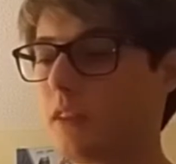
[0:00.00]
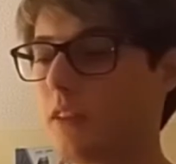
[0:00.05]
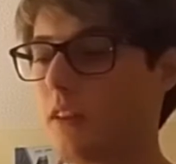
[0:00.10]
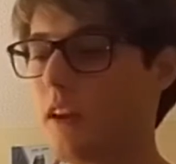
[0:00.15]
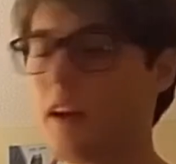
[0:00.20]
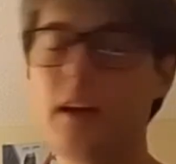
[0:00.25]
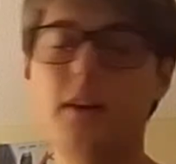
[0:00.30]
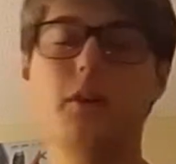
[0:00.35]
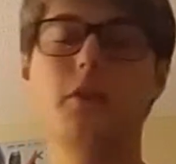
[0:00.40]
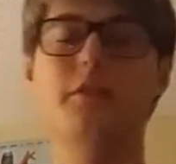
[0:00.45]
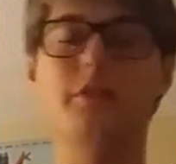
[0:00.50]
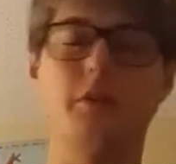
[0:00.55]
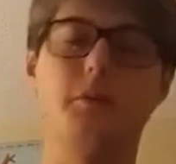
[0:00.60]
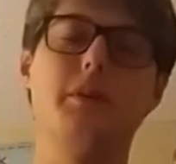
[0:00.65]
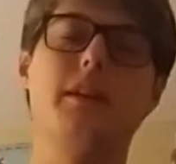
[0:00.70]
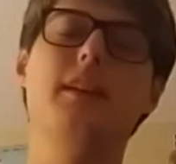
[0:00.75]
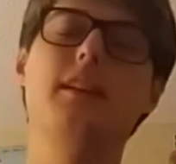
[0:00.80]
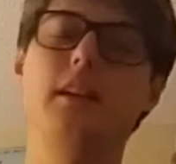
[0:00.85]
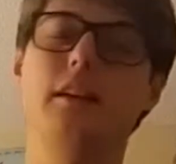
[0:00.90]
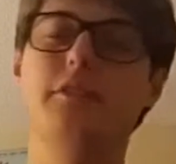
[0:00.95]
However, we're
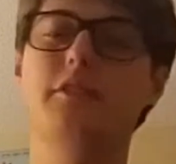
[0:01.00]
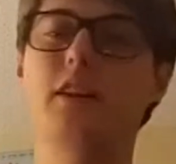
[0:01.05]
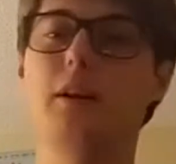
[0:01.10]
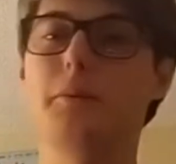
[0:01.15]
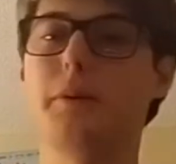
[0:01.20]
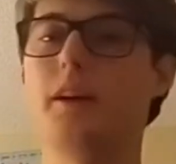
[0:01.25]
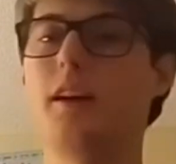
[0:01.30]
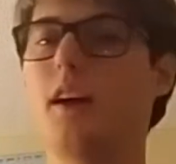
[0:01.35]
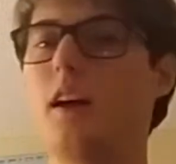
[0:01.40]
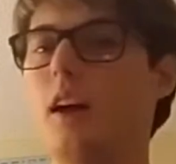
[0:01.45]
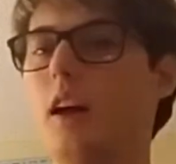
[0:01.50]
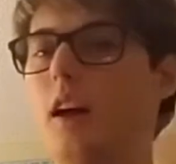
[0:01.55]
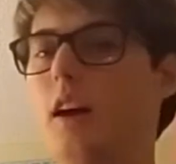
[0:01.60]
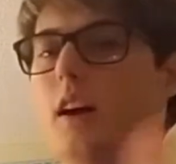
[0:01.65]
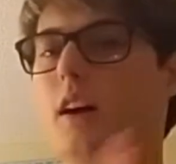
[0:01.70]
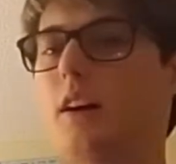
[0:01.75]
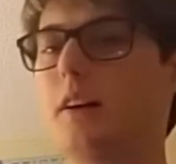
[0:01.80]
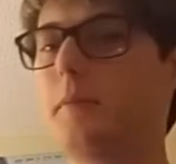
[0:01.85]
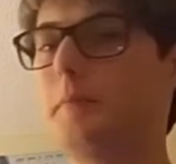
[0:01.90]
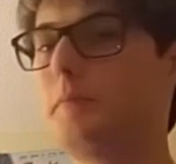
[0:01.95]
getting off topic.
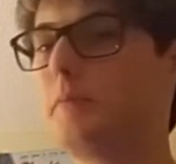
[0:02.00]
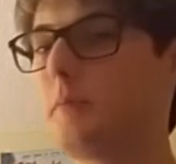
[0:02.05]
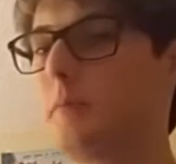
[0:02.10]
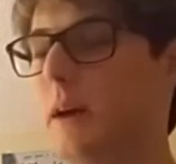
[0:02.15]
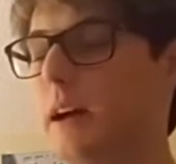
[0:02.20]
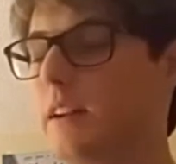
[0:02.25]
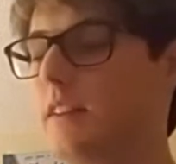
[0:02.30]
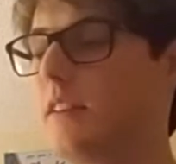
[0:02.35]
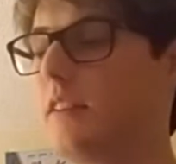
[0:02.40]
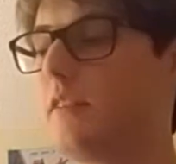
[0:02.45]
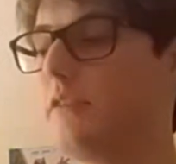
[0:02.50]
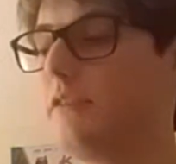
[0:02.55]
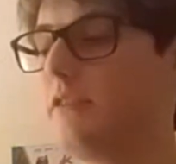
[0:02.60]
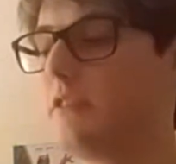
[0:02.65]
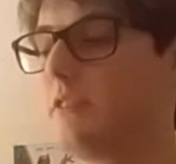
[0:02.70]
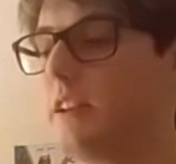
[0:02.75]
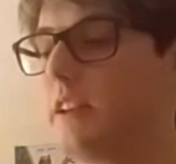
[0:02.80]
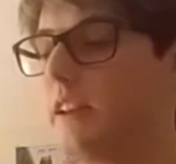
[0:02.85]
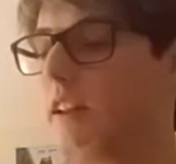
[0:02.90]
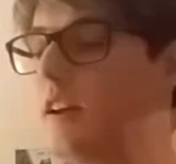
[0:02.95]
Back to the
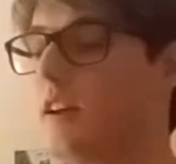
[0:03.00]
scene.